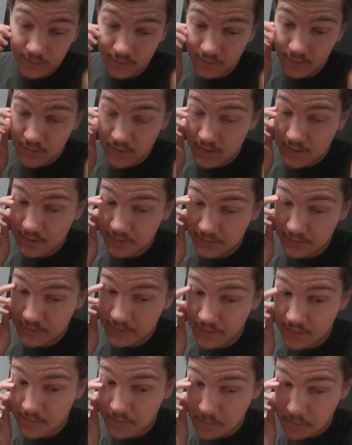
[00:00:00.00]
early
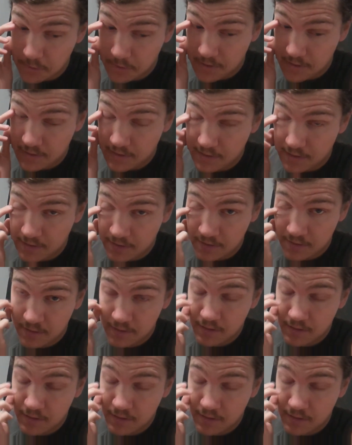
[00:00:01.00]
Sunday morning, and